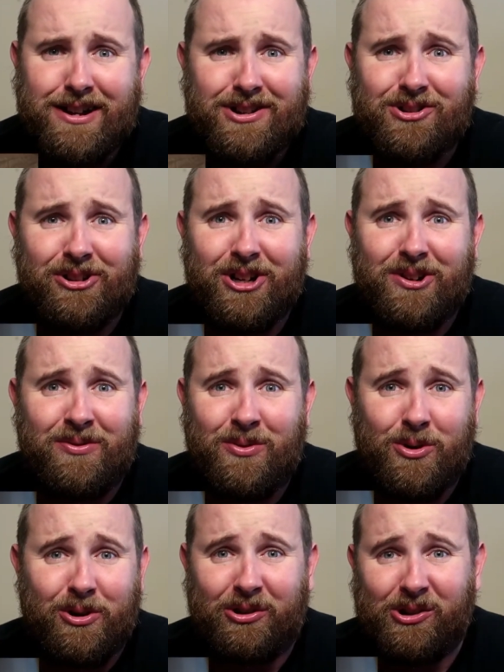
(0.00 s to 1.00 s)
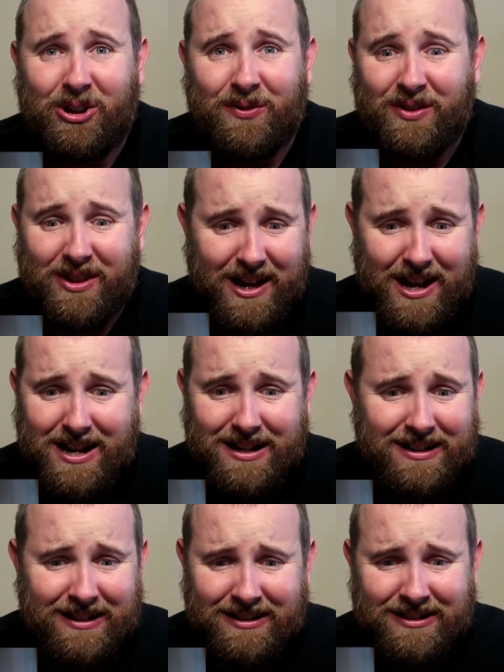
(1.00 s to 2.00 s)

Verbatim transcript: ain't going in the forest looking for that.